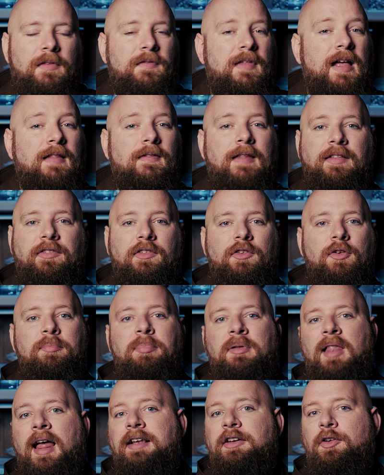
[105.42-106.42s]
that lets you
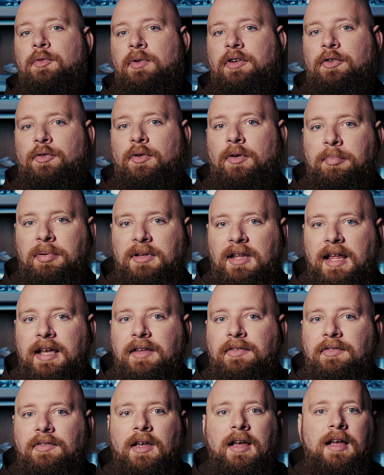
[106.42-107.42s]
blend into a
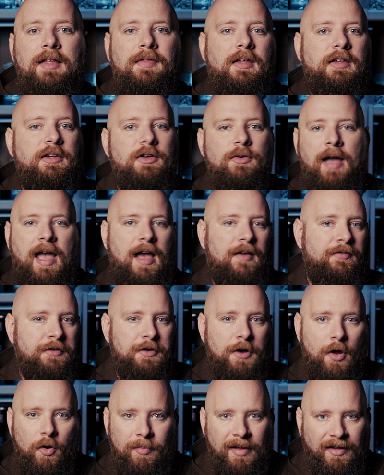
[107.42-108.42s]
place that you have
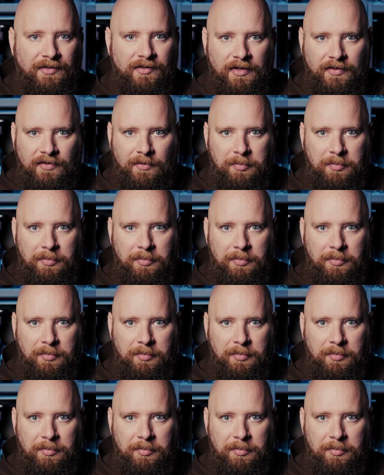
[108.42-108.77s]
no business